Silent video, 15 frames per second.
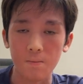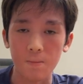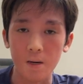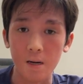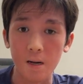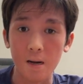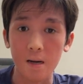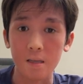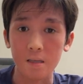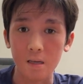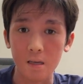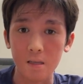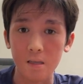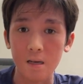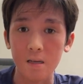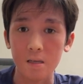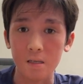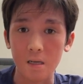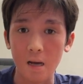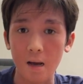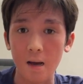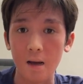But then I think that is
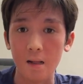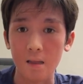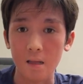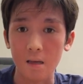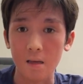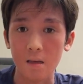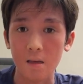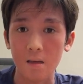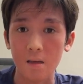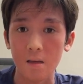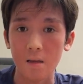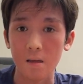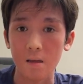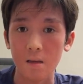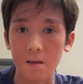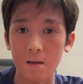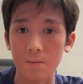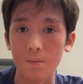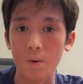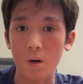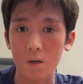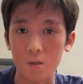highly
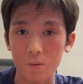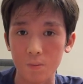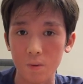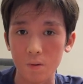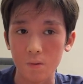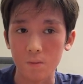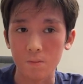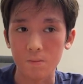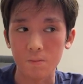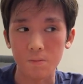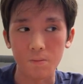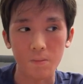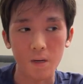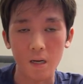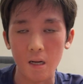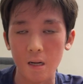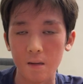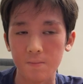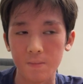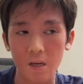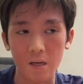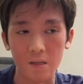impossible. But
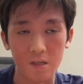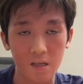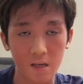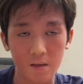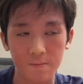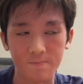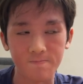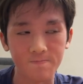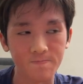then I think